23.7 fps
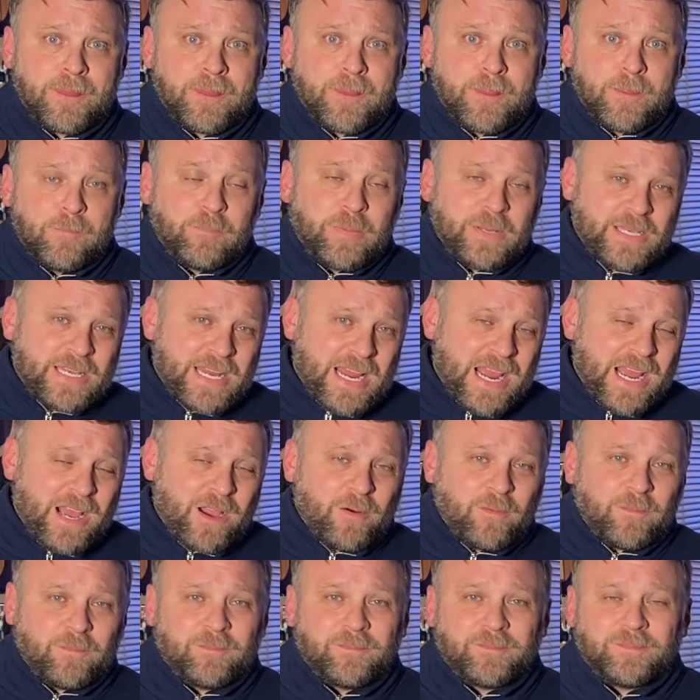But
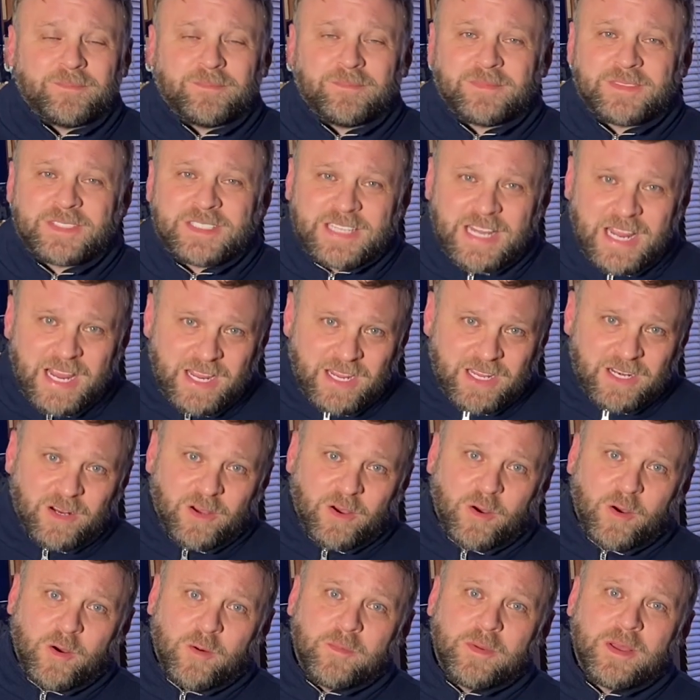now, staying at
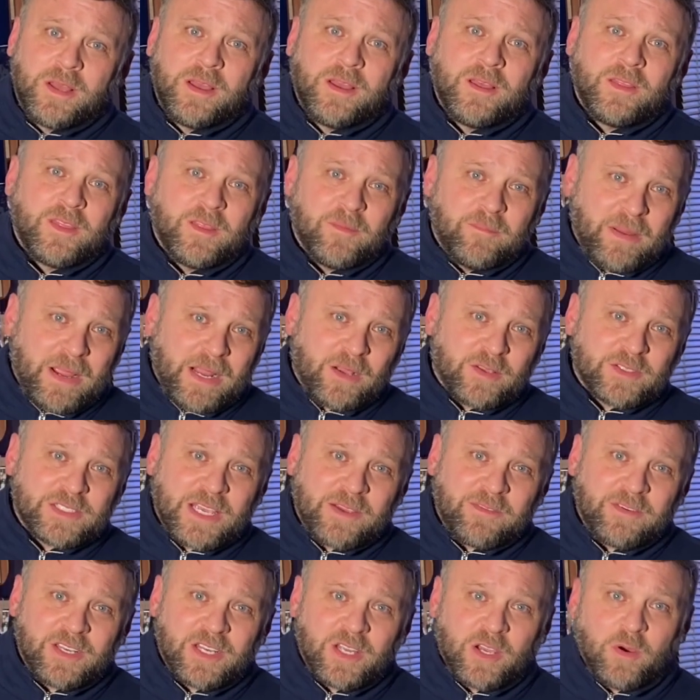home, The Bengals
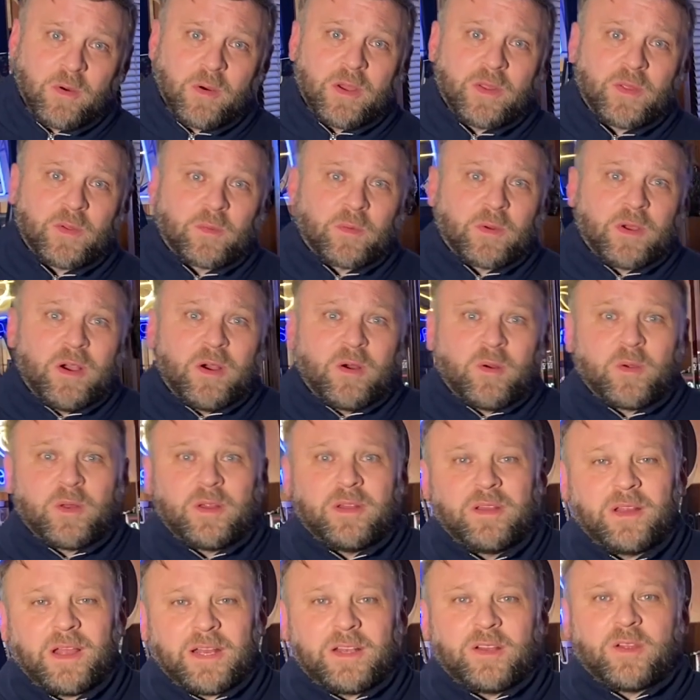having to go on the road,
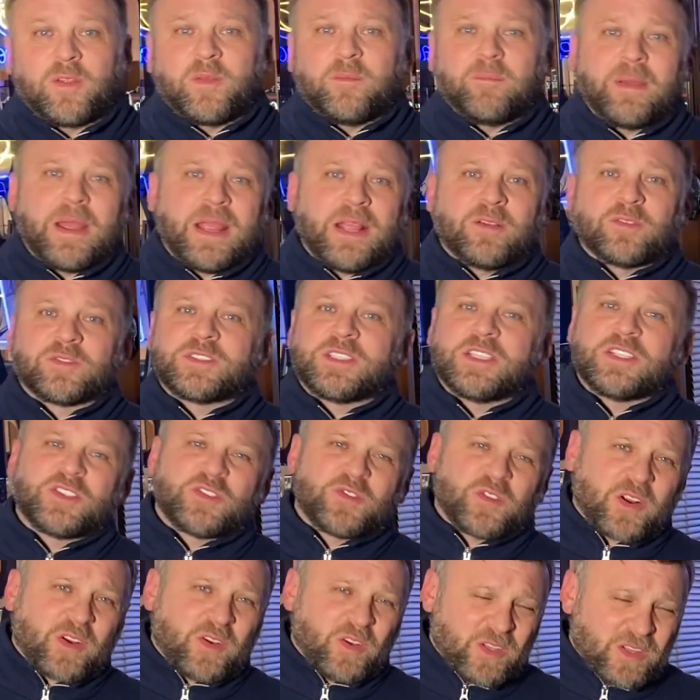and I know the Bengals did
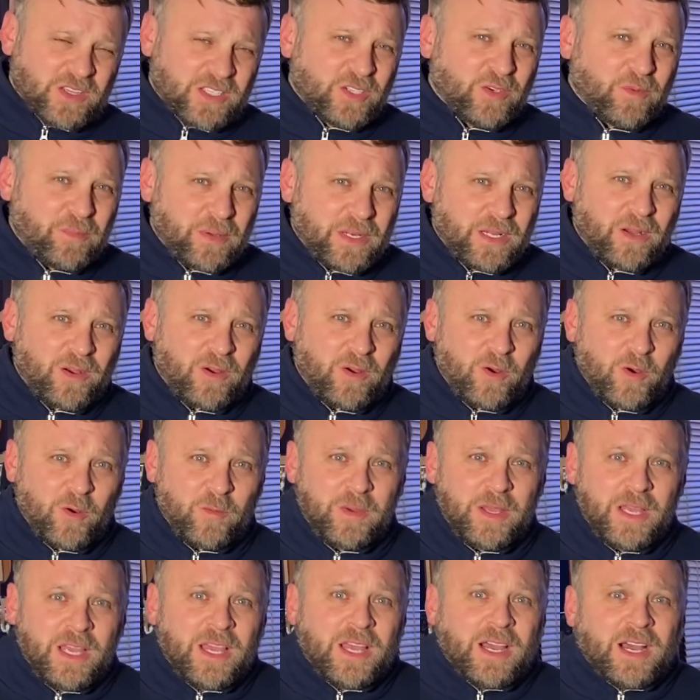struggle a little bit at home
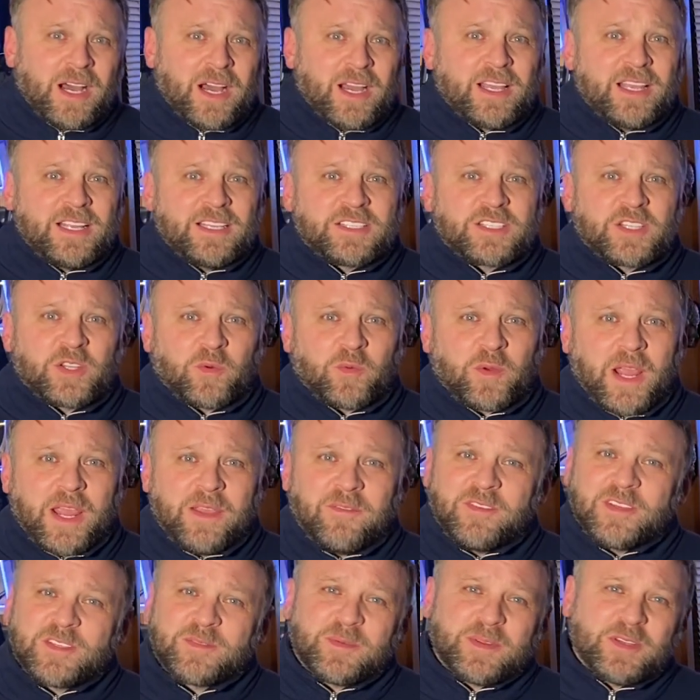against the
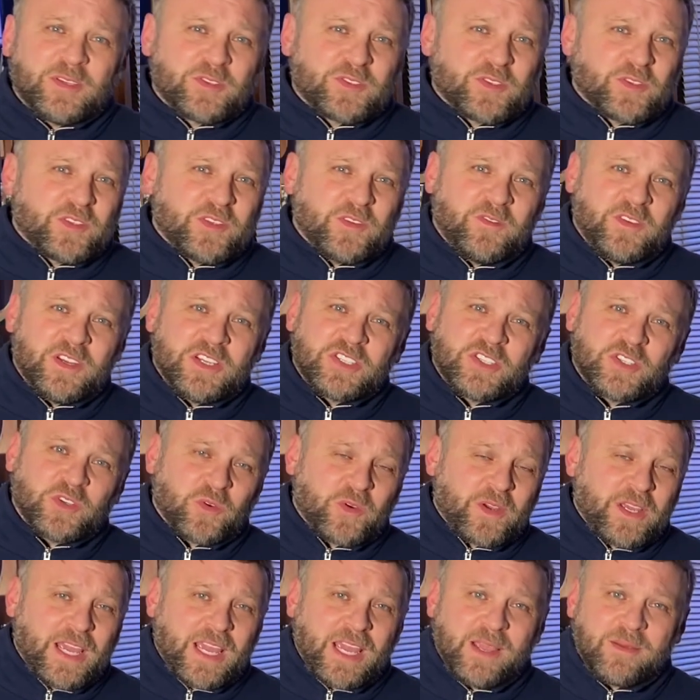Ravens, but those are divisional
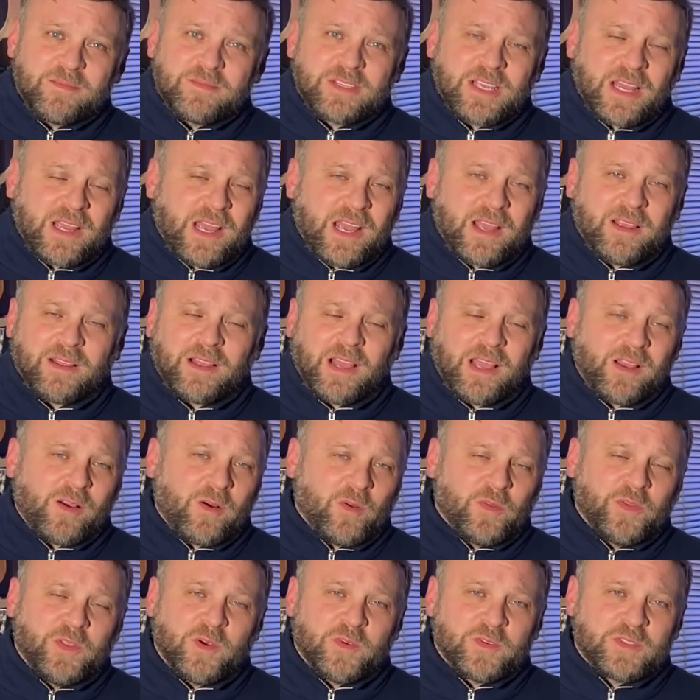games. I
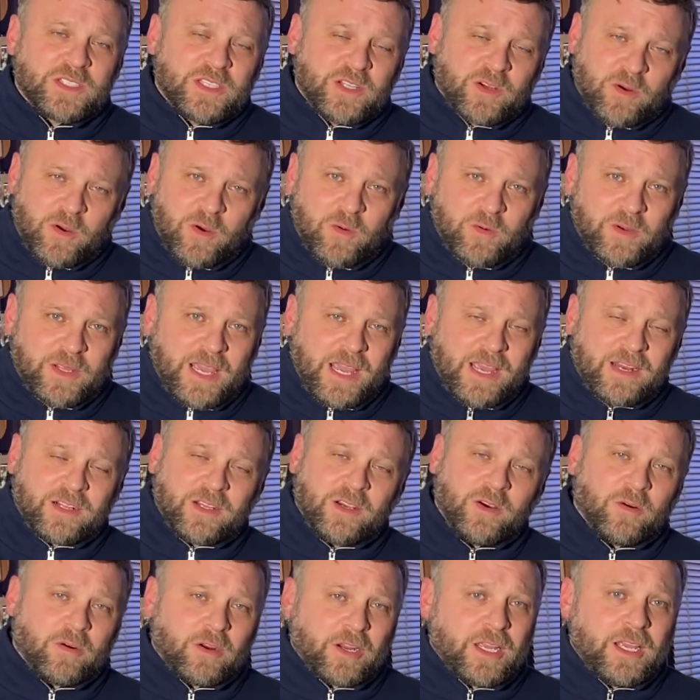hold those in their own
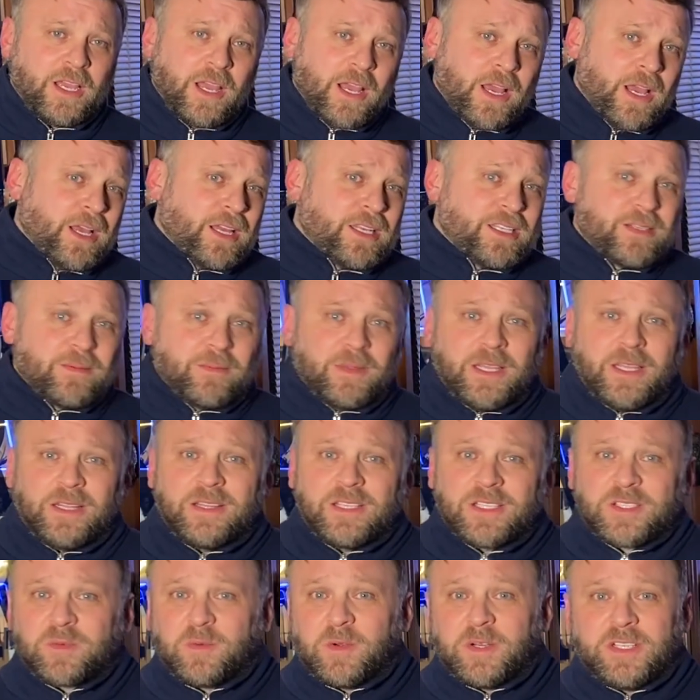category. To me,
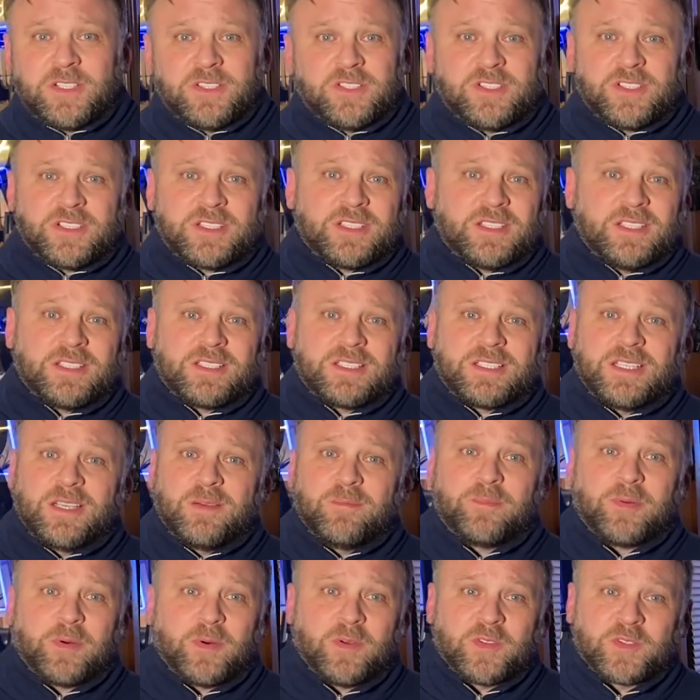this one is just this
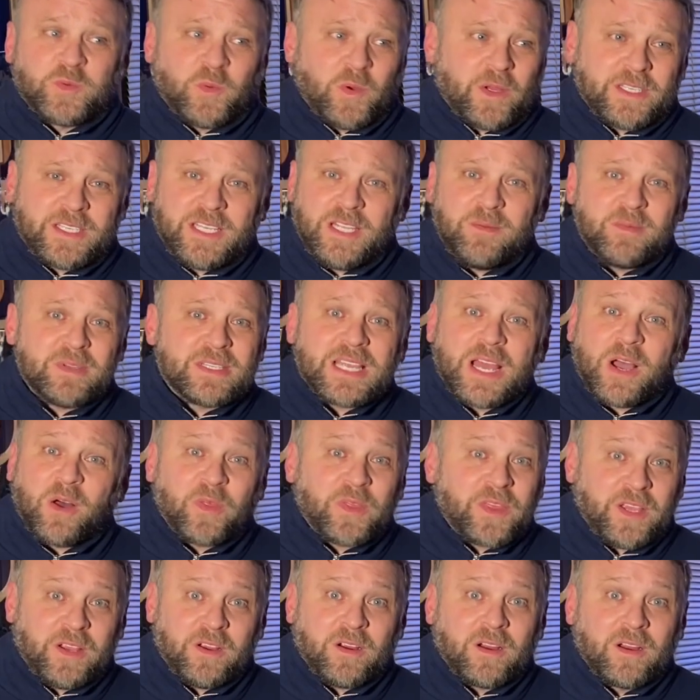simple. It's what team is
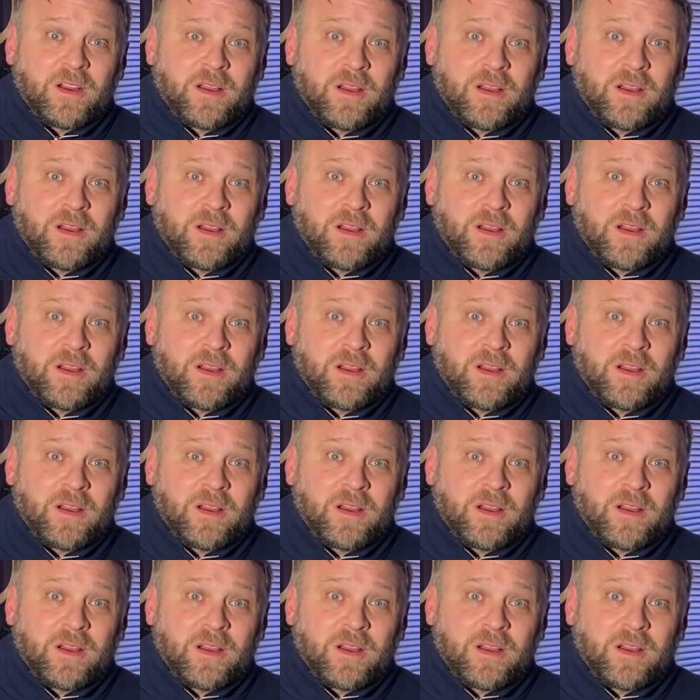healthier?